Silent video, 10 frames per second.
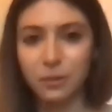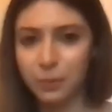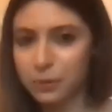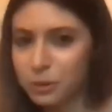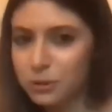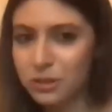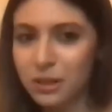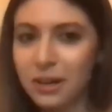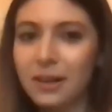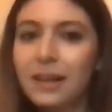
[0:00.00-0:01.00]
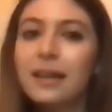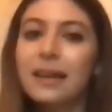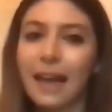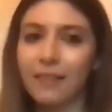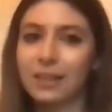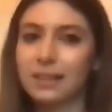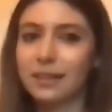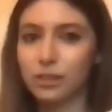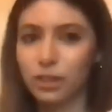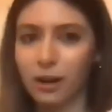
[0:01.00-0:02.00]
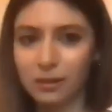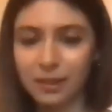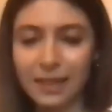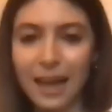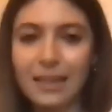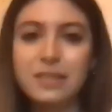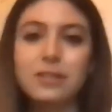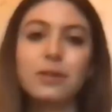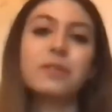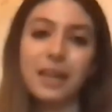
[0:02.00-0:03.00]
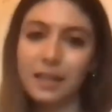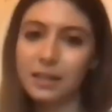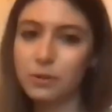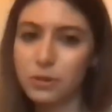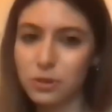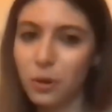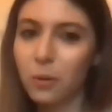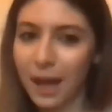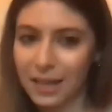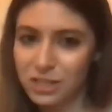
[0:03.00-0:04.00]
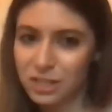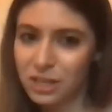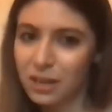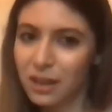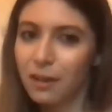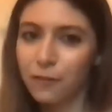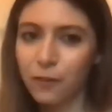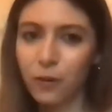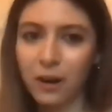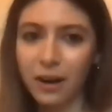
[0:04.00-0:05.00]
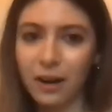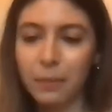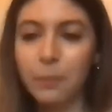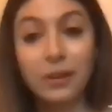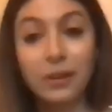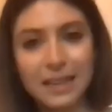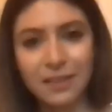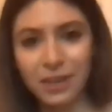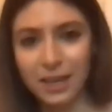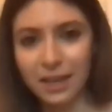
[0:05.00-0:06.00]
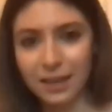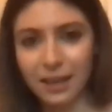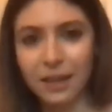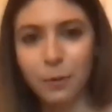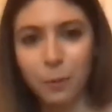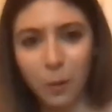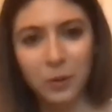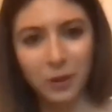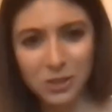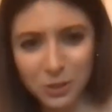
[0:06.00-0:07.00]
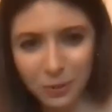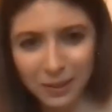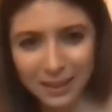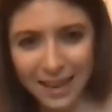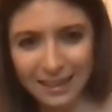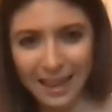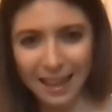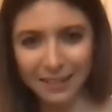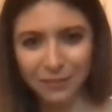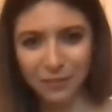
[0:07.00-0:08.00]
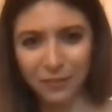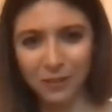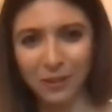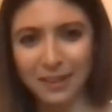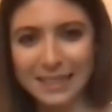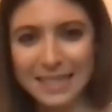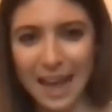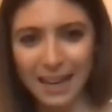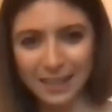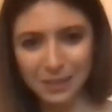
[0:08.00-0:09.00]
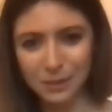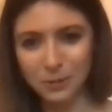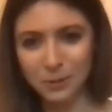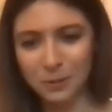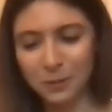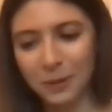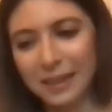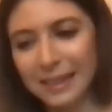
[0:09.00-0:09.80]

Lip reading: the producer, Gavin Lee and Charlotte Klein. So thank you so much for believing in Romeo and Juliet and for deciding to